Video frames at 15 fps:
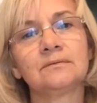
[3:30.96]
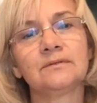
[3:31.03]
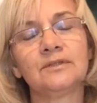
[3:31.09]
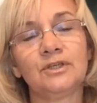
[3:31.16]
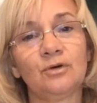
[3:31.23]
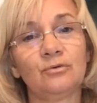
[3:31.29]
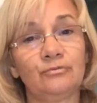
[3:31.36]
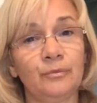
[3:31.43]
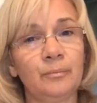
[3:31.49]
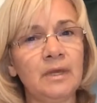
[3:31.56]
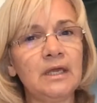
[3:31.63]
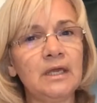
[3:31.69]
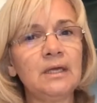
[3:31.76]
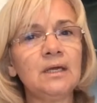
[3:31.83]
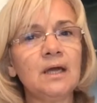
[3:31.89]
you know, for
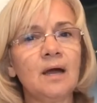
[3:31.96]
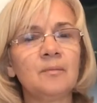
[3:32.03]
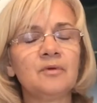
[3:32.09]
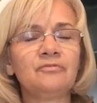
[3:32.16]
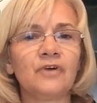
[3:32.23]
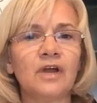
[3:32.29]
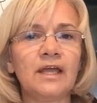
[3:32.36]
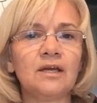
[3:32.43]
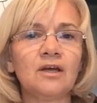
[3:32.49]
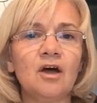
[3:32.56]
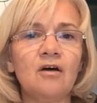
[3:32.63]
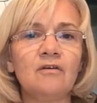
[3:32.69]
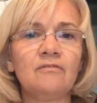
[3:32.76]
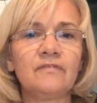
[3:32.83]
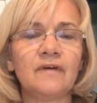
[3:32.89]
me, I'm afraid
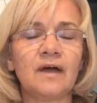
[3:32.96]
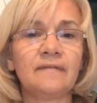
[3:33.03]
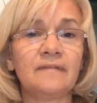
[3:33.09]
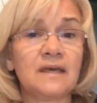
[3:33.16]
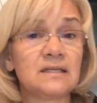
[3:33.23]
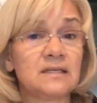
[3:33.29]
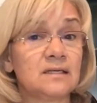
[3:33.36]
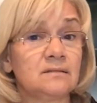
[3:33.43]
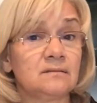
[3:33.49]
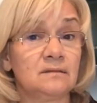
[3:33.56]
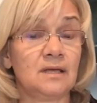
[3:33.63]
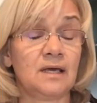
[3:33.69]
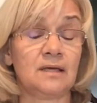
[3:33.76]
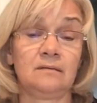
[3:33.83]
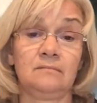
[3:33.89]
of, and that
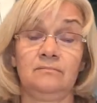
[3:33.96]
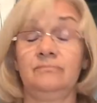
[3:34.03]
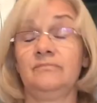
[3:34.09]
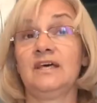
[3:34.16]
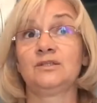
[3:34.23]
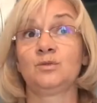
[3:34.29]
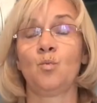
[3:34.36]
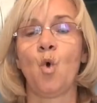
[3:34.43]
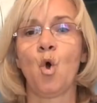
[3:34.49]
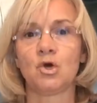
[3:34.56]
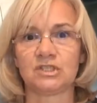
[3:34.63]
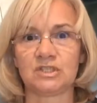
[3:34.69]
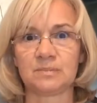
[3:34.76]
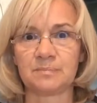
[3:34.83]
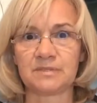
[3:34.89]
that that's
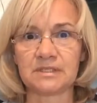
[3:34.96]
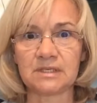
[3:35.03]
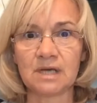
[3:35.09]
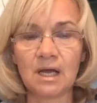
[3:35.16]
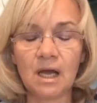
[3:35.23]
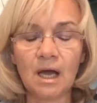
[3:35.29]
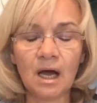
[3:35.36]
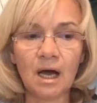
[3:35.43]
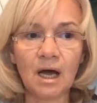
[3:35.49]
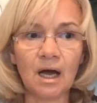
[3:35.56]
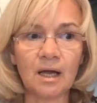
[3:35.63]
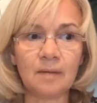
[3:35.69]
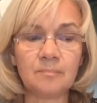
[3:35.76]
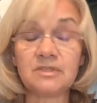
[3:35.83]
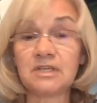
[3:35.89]
wasps.
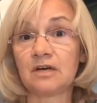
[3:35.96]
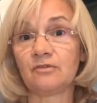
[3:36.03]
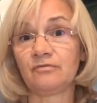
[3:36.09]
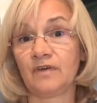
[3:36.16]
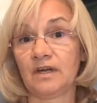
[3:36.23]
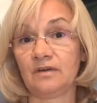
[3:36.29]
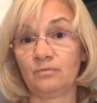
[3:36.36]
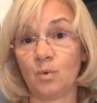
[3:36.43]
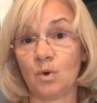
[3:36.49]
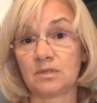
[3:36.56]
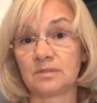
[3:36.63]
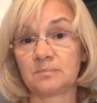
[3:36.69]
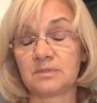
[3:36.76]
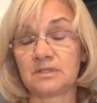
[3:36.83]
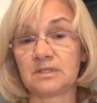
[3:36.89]
I'm terrified of
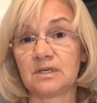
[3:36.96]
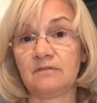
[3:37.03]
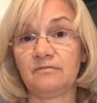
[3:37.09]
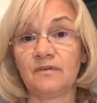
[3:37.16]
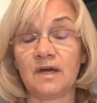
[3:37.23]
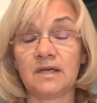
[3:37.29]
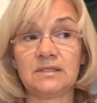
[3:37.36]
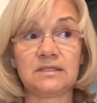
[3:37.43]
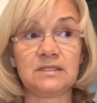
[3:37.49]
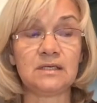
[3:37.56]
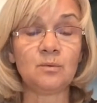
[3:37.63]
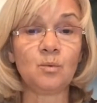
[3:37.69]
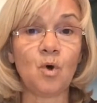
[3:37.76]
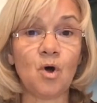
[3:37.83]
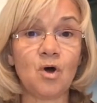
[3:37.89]
wasps. If I
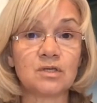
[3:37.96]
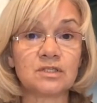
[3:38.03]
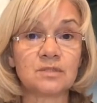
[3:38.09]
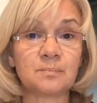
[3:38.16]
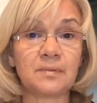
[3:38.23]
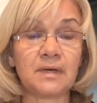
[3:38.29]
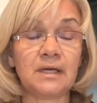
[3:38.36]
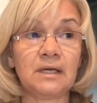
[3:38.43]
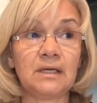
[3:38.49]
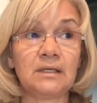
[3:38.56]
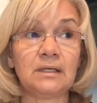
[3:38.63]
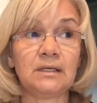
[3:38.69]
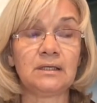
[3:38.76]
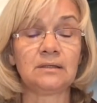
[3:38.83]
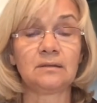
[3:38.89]
see a wasp
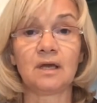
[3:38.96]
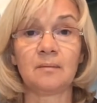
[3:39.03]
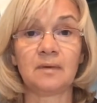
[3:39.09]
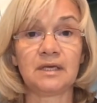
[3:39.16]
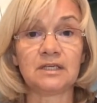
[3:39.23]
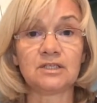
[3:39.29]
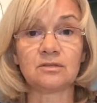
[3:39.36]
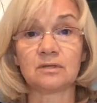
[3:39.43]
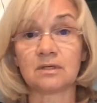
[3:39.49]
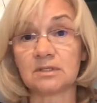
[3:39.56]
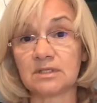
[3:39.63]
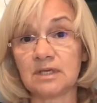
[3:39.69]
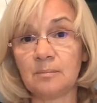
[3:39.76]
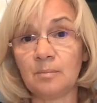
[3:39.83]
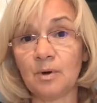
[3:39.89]
in, eh, coming into the
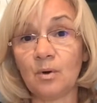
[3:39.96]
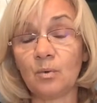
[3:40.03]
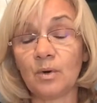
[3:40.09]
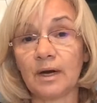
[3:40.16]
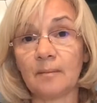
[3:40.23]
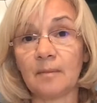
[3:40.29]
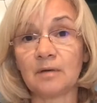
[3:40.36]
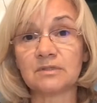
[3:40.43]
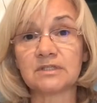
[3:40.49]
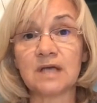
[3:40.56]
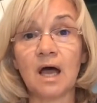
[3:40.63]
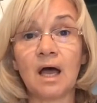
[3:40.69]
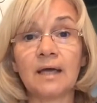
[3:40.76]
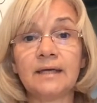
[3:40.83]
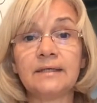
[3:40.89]
gazebo when I'm
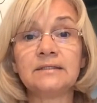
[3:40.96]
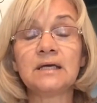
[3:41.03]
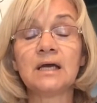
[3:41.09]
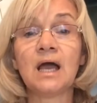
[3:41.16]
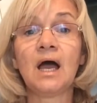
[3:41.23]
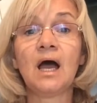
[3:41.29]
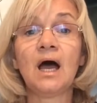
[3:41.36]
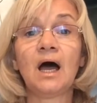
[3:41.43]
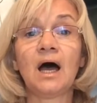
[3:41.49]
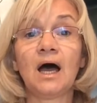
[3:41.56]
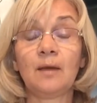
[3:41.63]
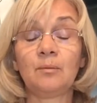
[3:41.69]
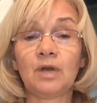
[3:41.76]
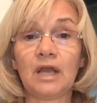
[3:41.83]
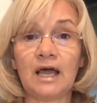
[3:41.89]
outside,
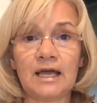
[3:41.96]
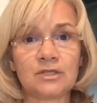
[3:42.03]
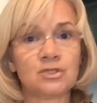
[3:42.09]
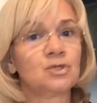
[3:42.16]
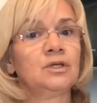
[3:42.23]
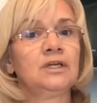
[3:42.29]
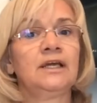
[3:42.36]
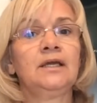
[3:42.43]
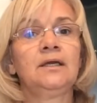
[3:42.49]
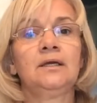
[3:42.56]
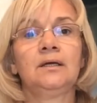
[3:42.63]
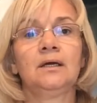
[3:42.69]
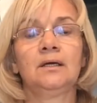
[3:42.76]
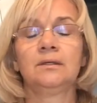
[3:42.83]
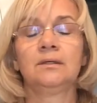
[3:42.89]
I will actually